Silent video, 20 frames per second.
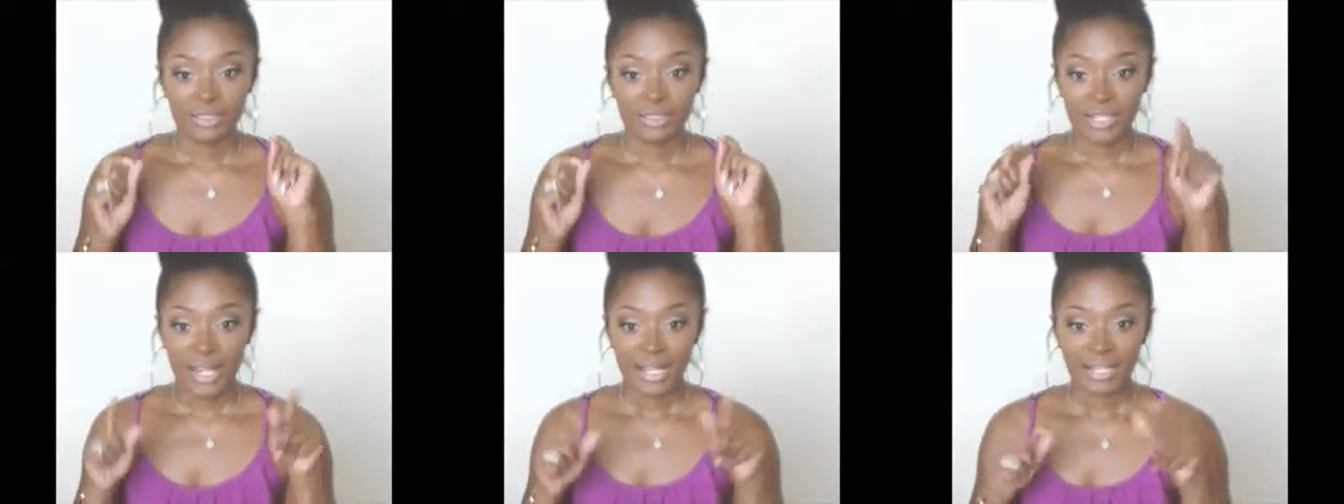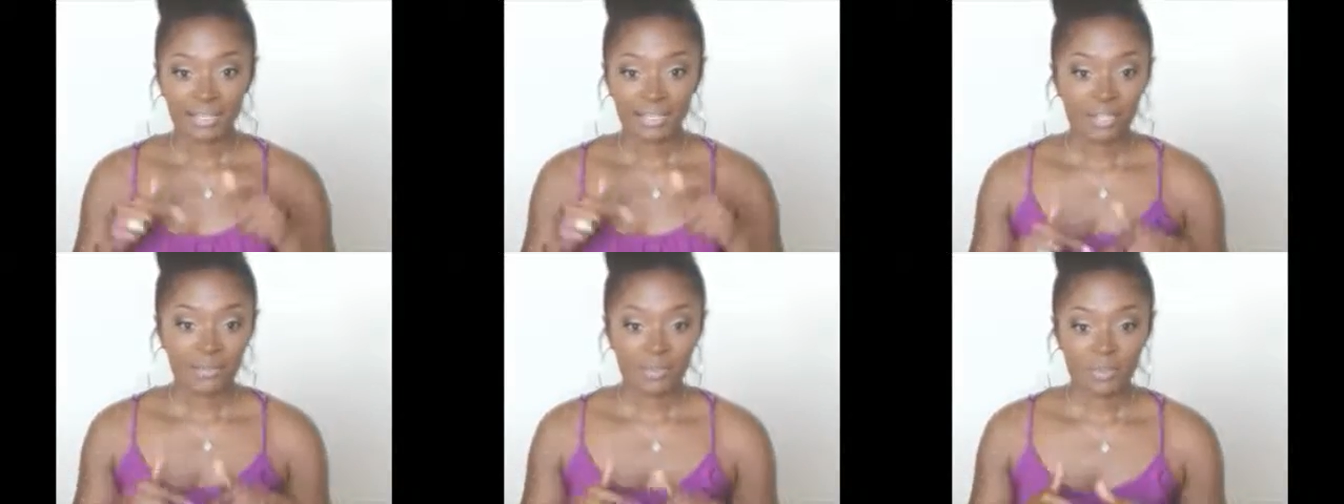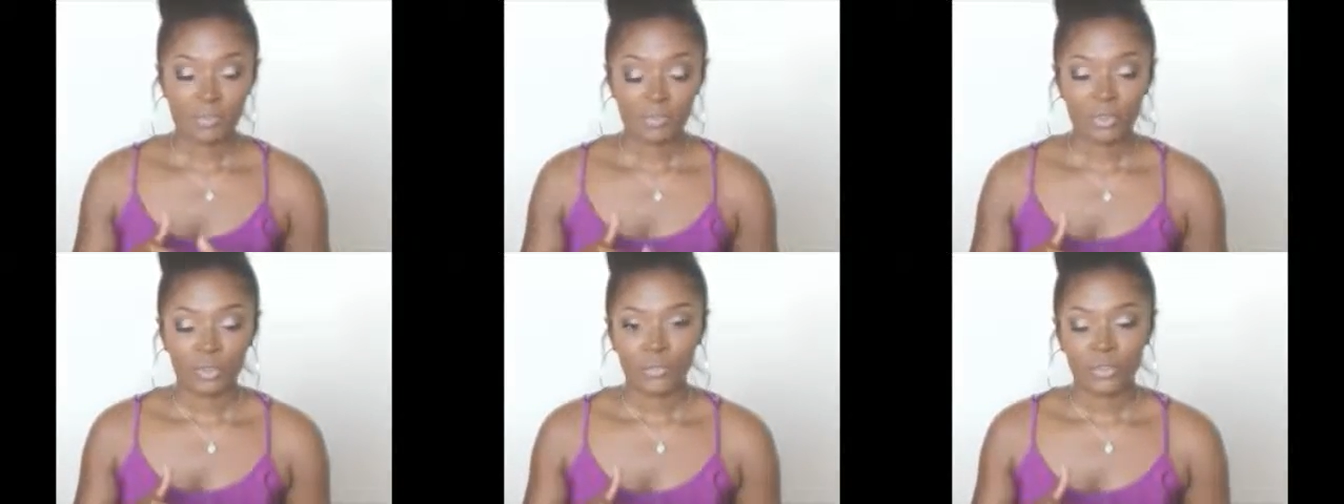Tack it up
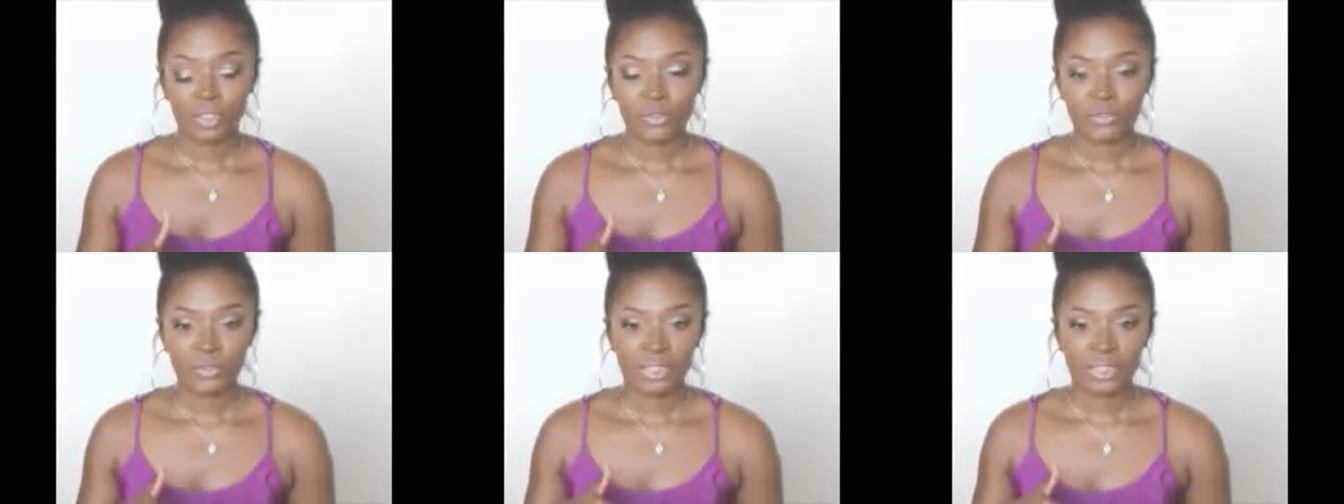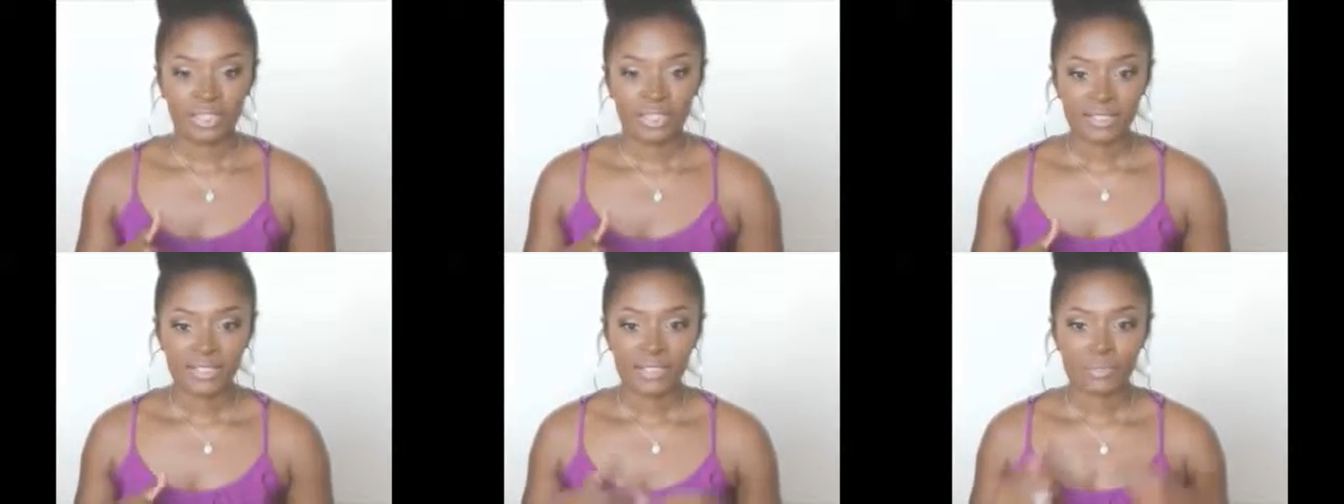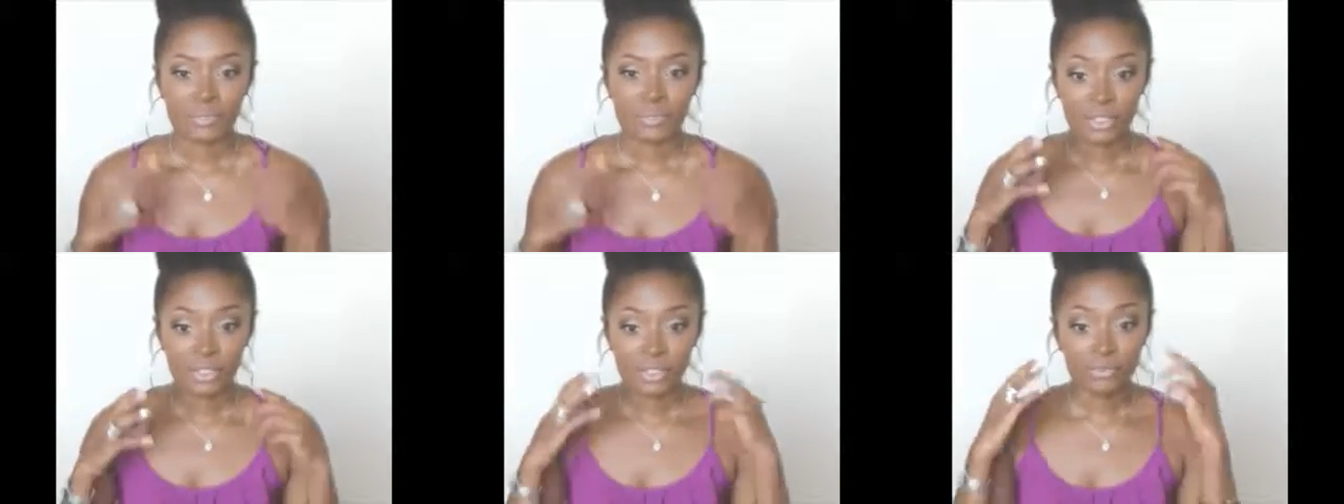somewhere where you can see
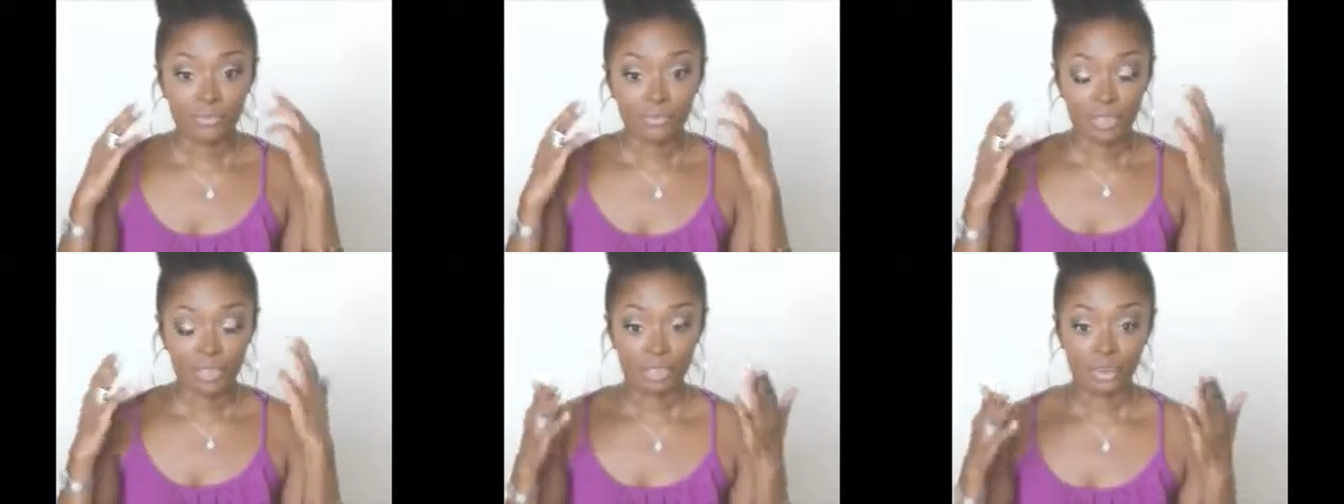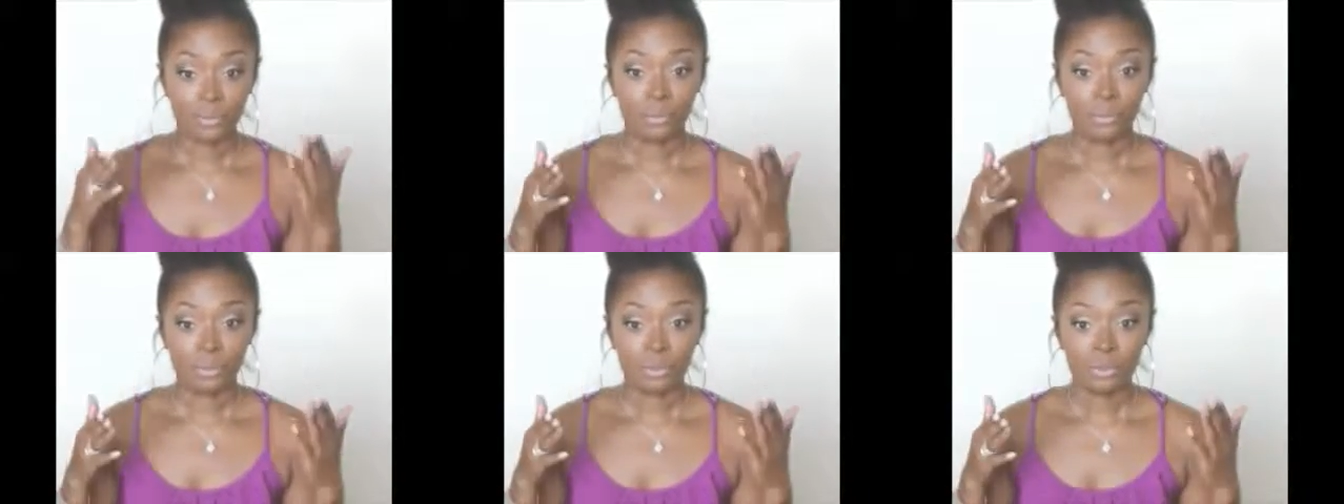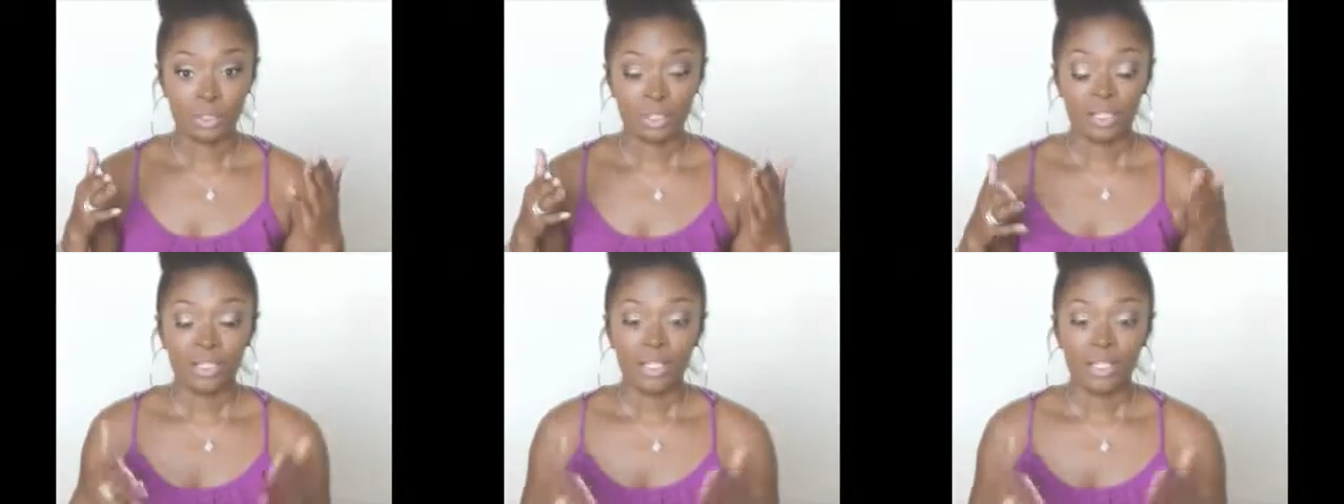it, where it's visual,